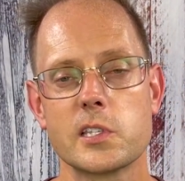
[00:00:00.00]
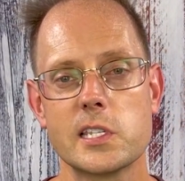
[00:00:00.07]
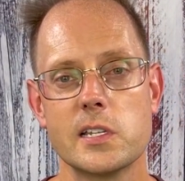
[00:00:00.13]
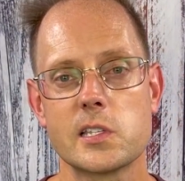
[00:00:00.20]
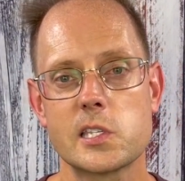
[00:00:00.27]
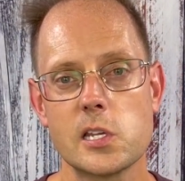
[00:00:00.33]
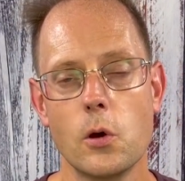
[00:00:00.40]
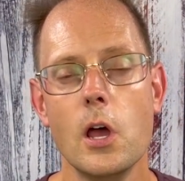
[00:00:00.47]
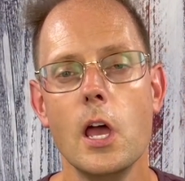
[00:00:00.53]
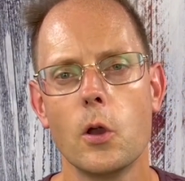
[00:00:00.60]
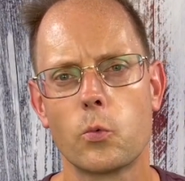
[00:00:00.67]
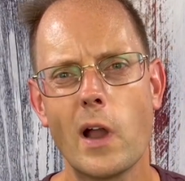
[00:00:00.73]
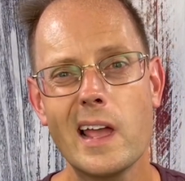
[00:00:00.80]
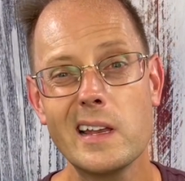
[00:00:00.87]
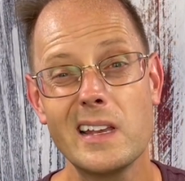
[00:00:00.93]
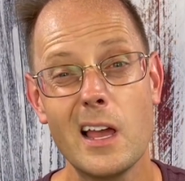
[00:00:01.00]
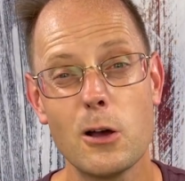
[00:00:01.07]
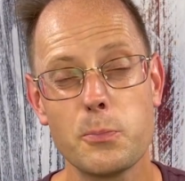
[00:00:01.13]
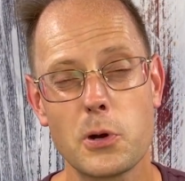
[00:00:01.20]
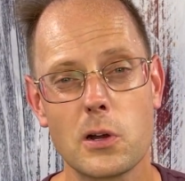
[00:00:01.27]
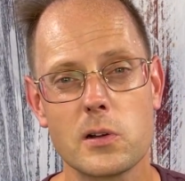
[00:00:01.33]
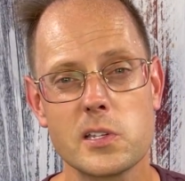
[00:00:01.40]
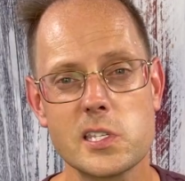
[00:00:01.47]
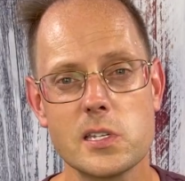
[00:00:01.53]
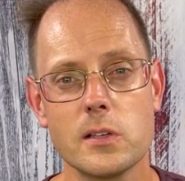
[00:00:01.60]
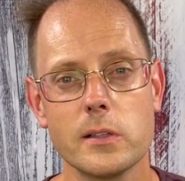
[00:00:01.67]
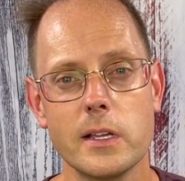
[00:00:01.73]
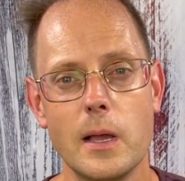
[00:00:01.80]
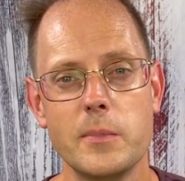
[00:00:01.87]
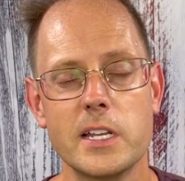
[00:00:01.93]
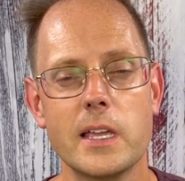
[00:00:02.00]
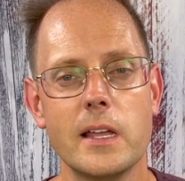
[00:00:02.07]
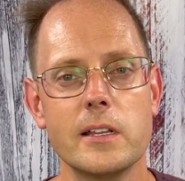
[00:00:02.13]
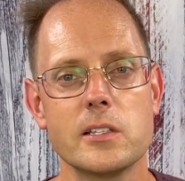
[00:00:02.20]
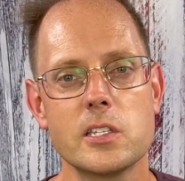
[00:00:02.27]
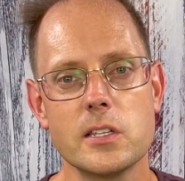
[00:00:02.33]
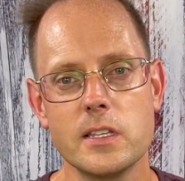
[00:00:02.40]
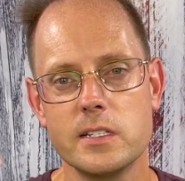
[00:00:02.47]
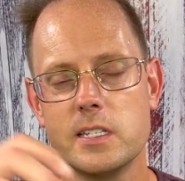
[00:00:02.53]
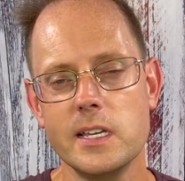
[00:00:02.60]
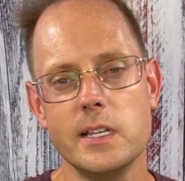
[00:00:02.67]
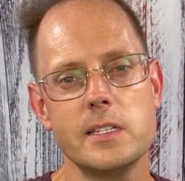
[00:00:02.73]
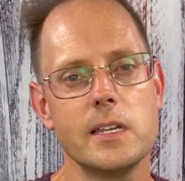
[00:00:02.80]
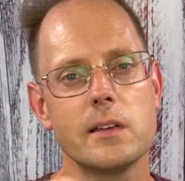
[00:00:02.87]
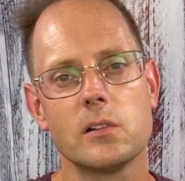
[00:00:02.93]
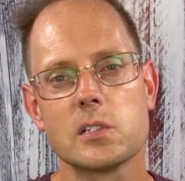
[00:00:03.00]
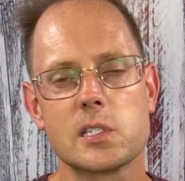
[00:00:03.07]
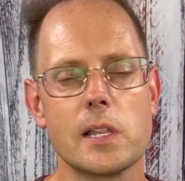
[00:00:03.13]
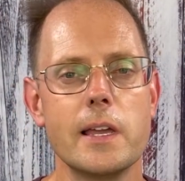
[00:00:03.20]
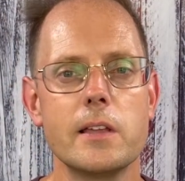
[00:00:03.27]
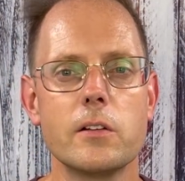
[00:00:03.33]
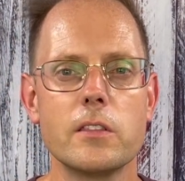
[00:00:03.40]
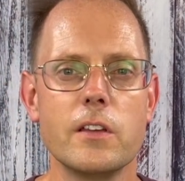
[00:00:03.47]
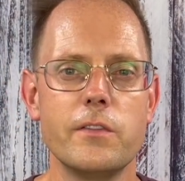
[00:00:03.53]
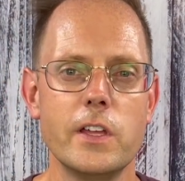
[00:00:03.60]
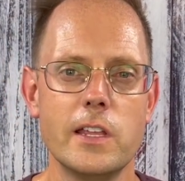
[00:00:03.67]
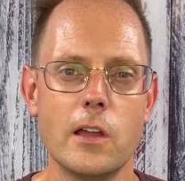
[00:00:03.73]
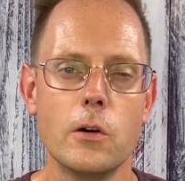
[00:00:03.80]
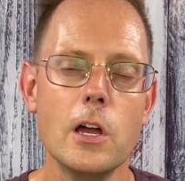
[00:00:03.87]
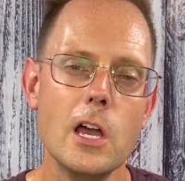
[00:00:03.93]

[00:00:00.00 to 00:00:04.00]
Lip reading: And so right now, personally, I'm going to get into the details later in the video,